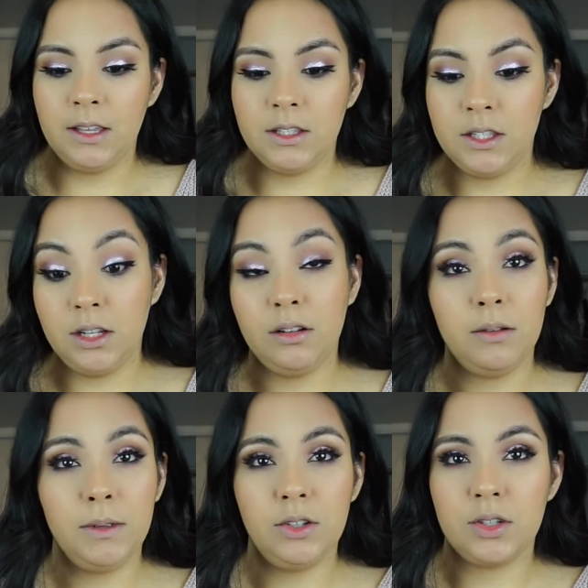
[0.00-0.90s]
So
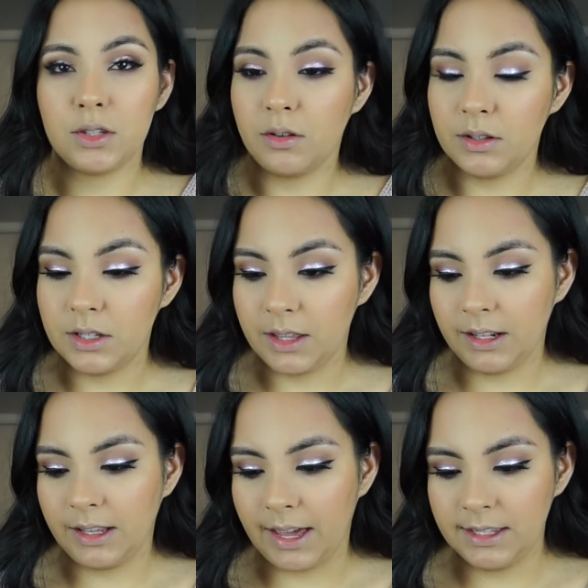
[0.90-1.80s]
I'm gonna just go into the
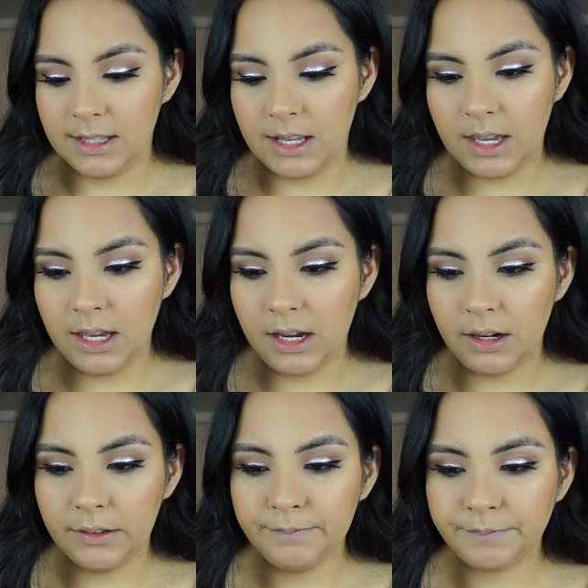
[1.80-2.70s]
last thing
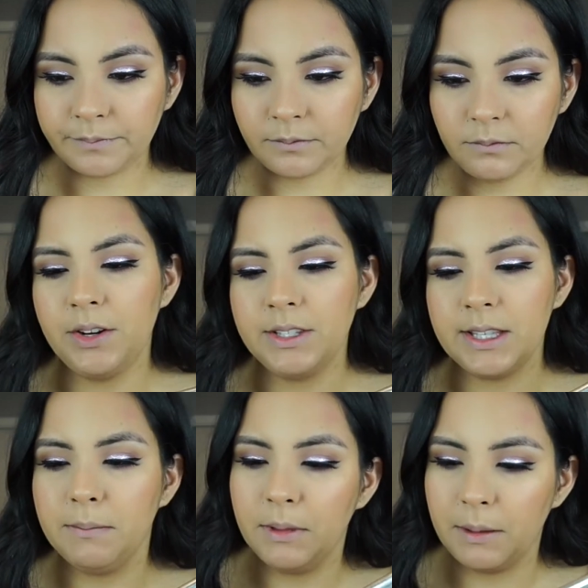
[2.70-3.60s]
here. Here's
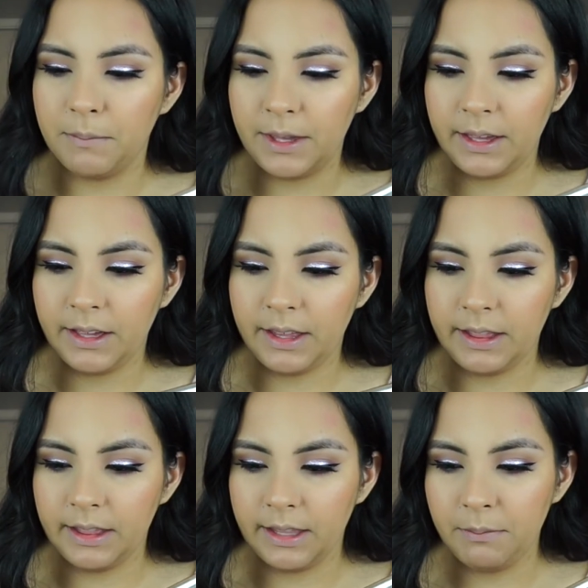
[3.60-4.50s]
the Plumping
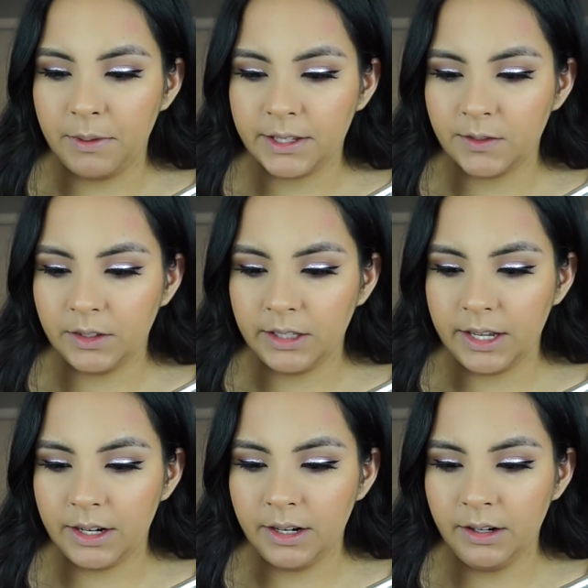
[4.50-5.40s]
Lip
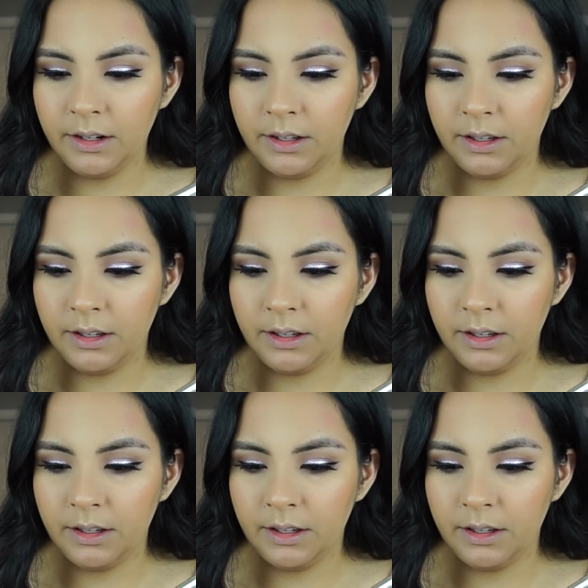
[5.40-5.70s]
Exfoliator.